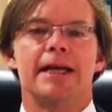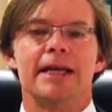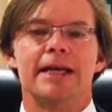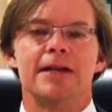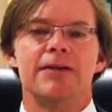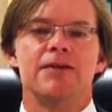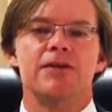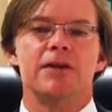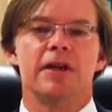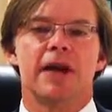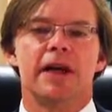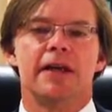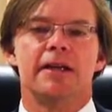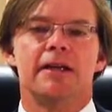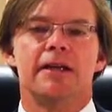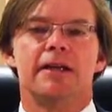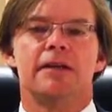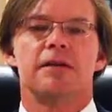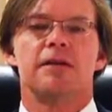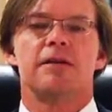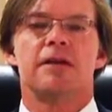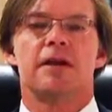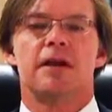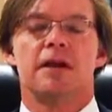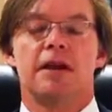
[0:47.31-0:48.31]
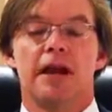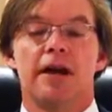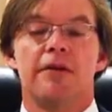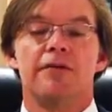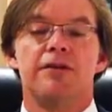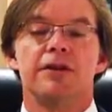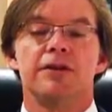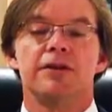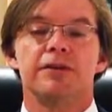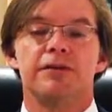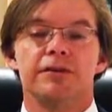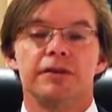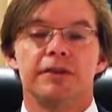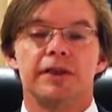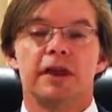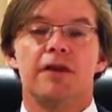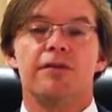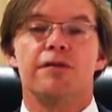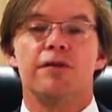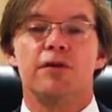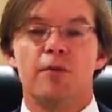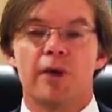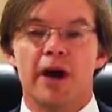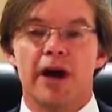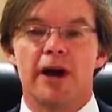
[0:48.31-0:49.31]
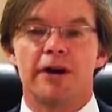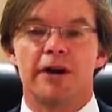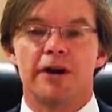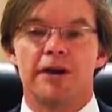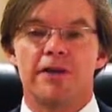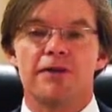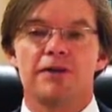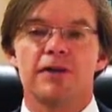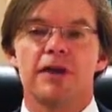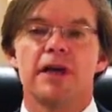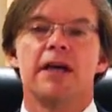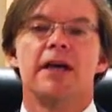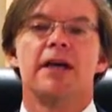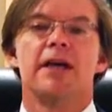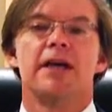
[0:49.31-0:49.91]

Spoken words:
insight into the levels of self-awareness